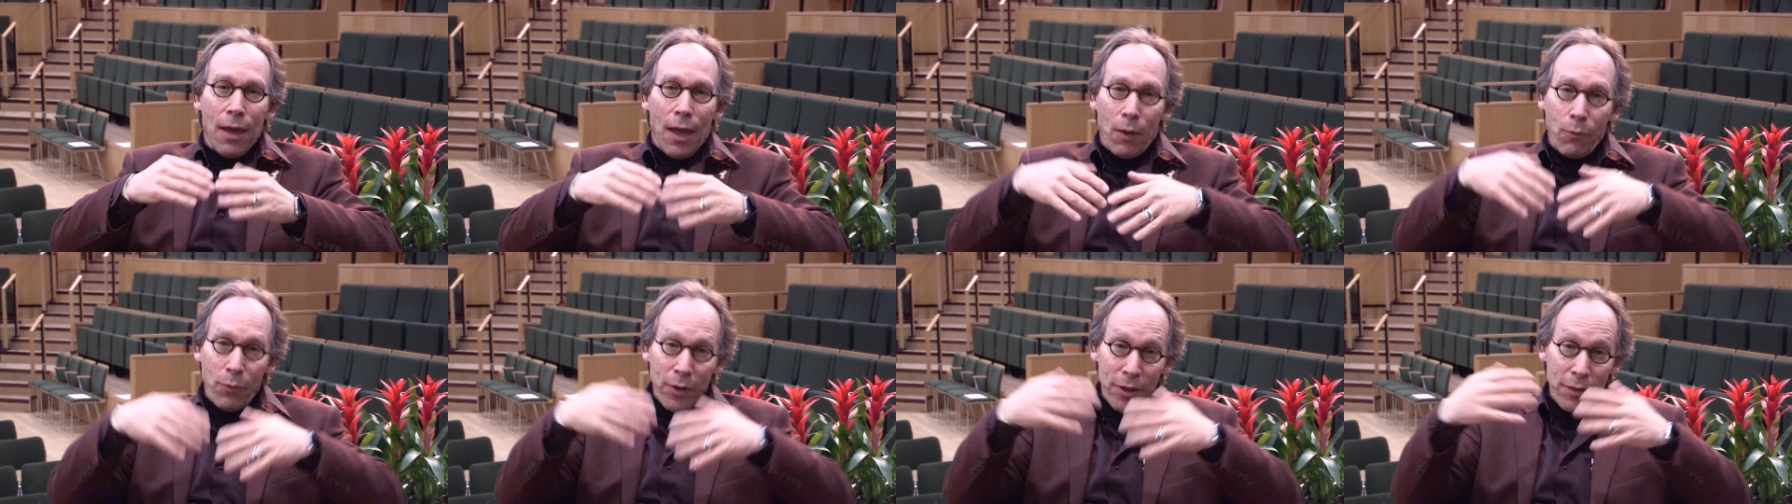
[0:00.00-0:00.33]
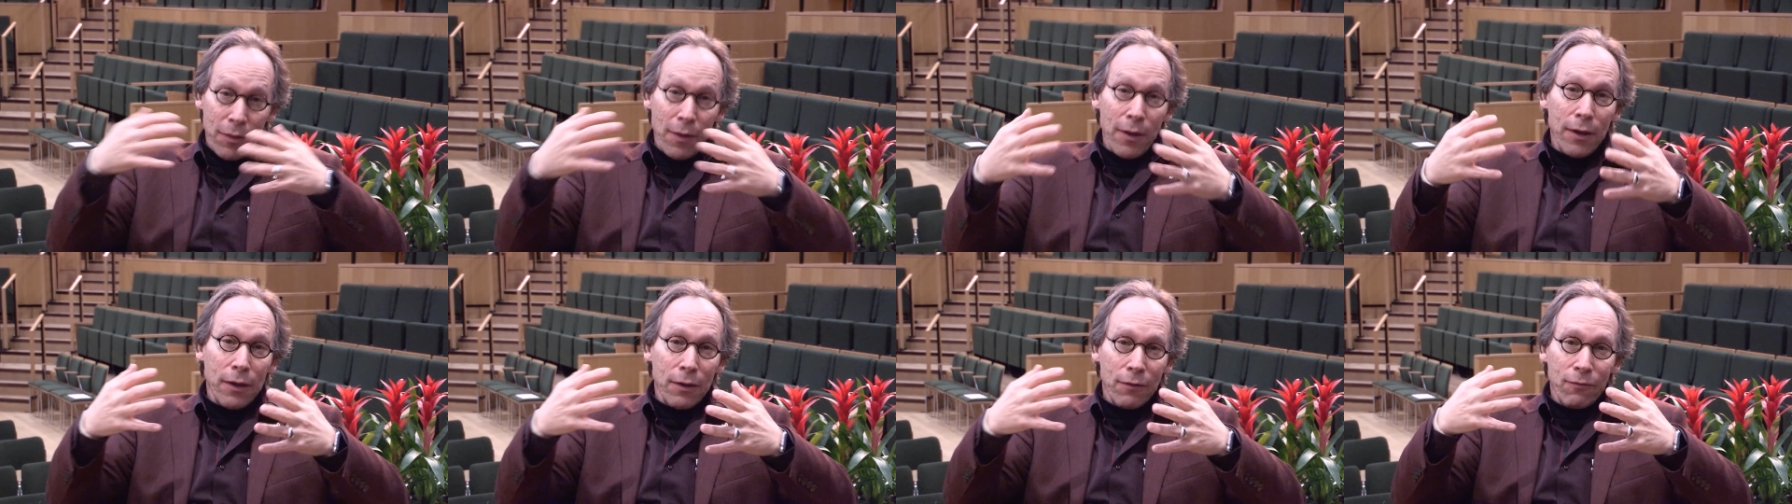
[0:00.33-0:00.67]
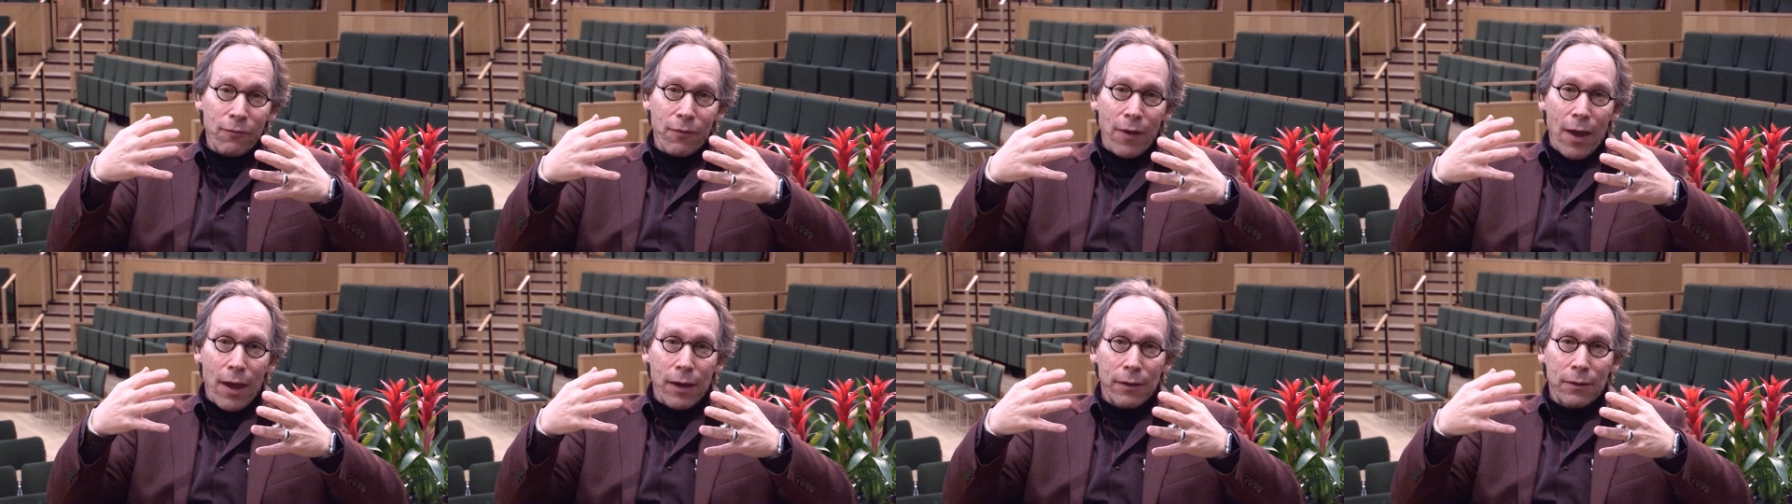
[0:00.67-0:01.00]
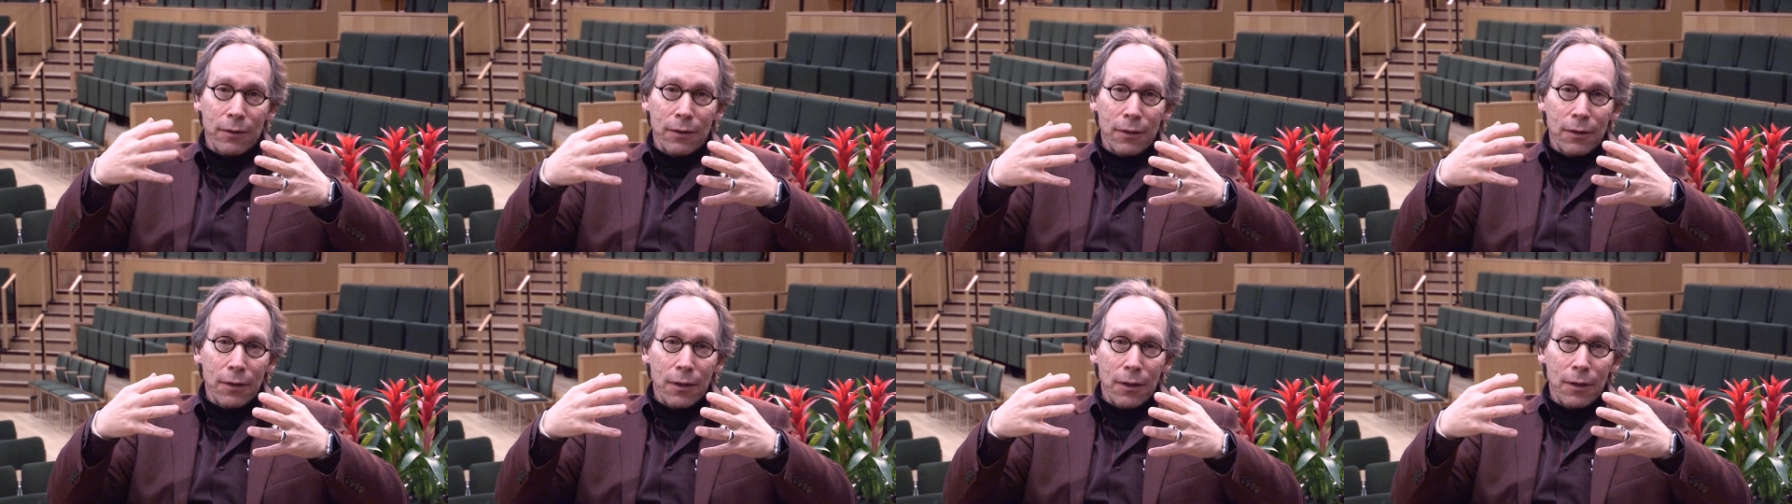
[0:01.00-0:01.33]
and we think, in
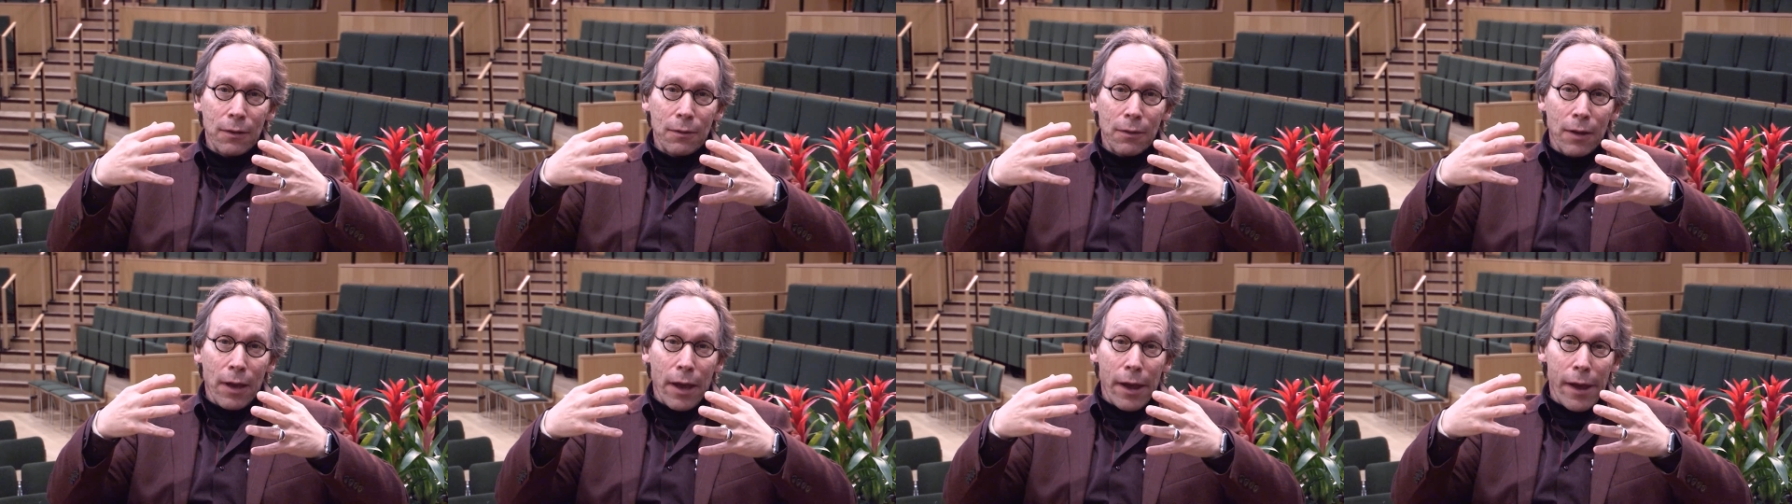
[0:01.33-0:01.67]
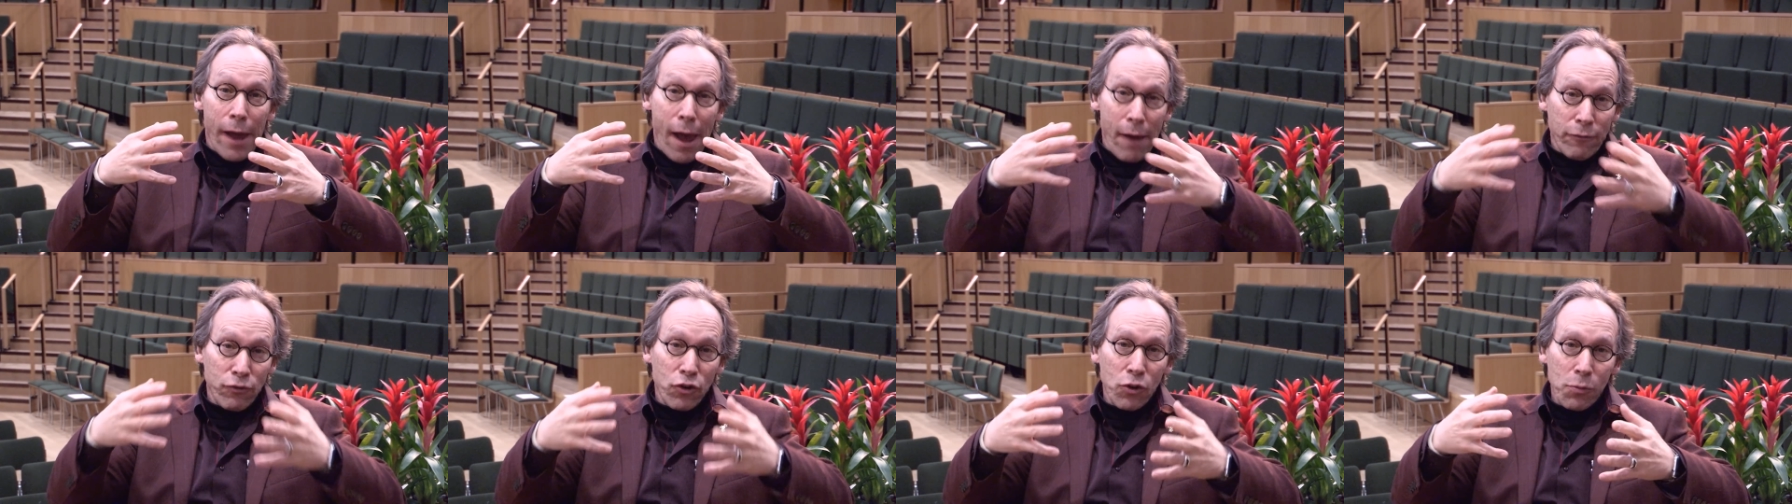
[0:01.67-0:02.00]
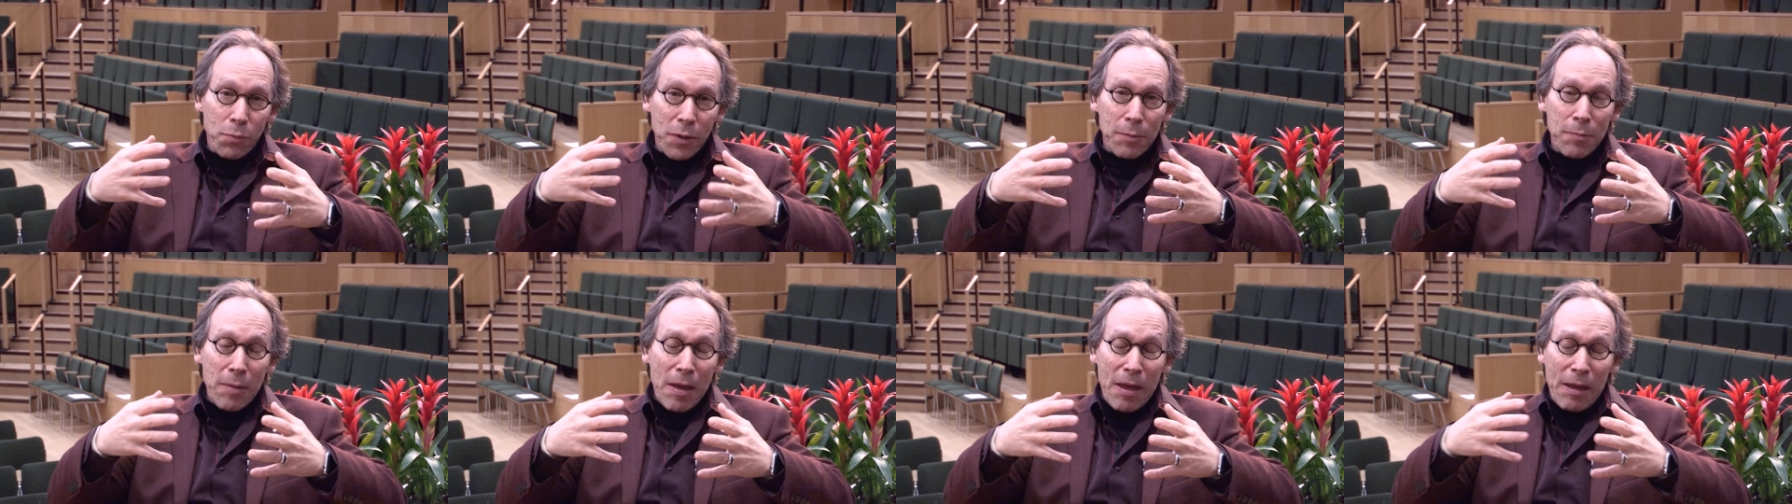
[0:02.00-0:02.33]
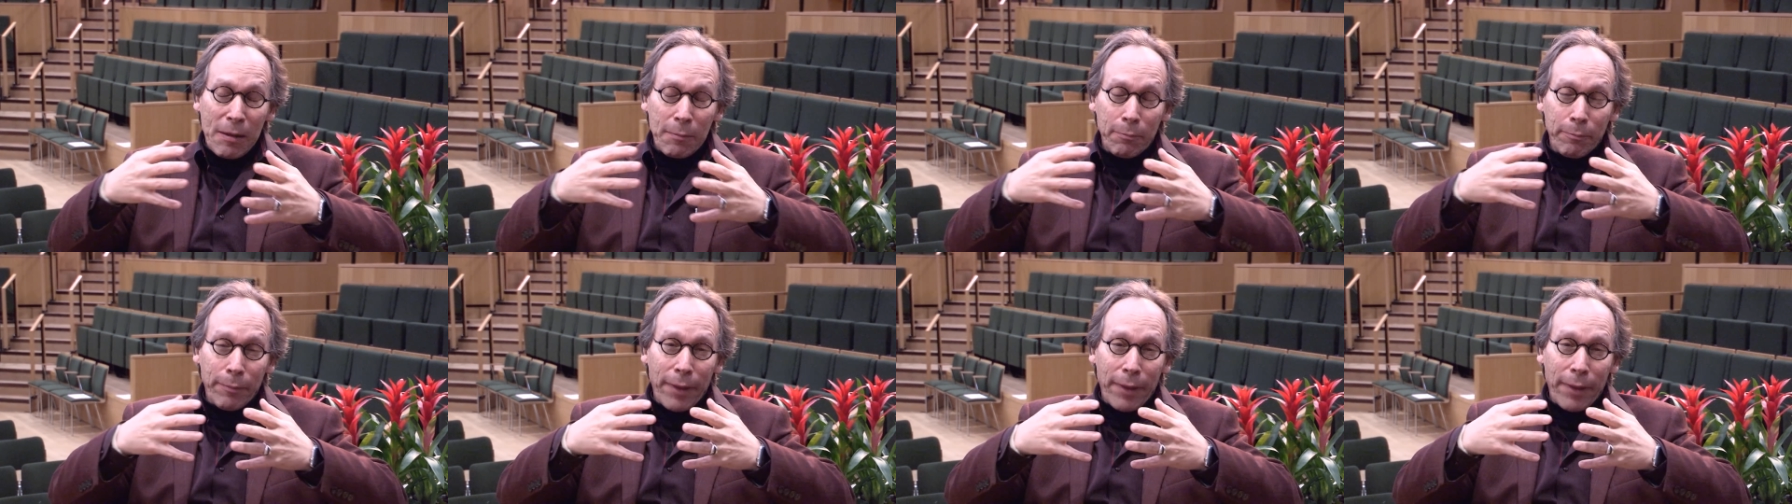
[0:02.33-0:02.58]
fact, it, it after the Big Bang,